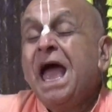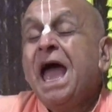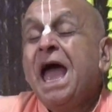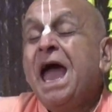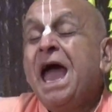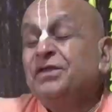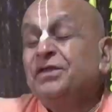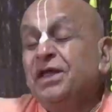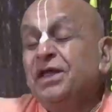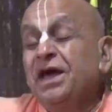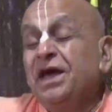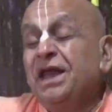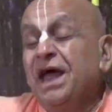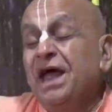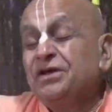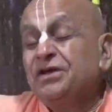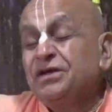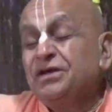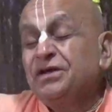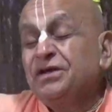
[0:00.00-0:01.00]
and there
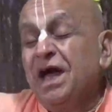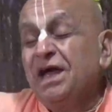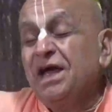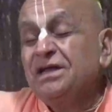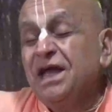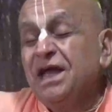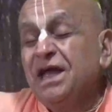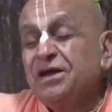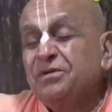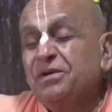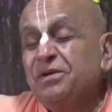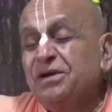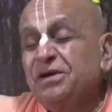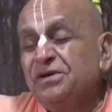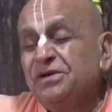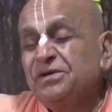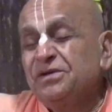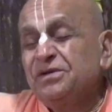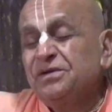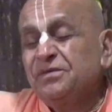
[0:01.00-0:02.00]
I saw his
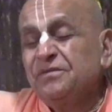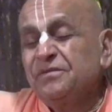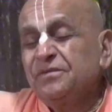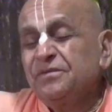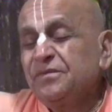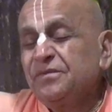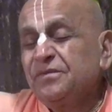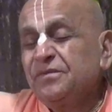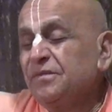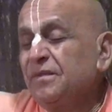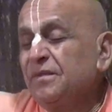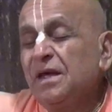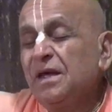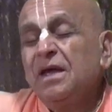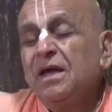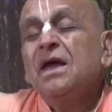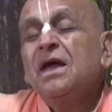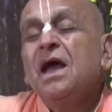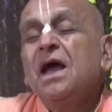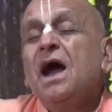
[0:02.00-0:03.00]
activities.
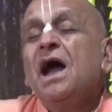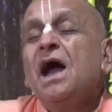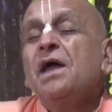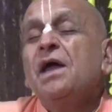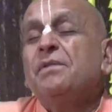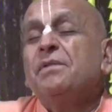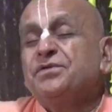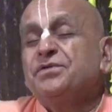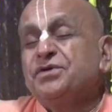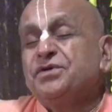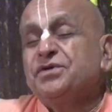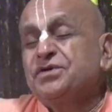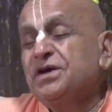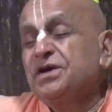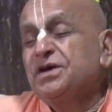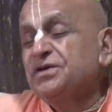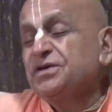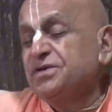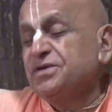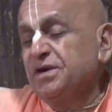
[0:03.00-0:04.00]
I was
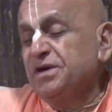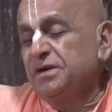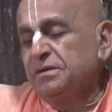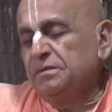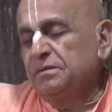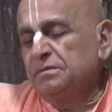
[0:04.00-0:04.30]
disgusted.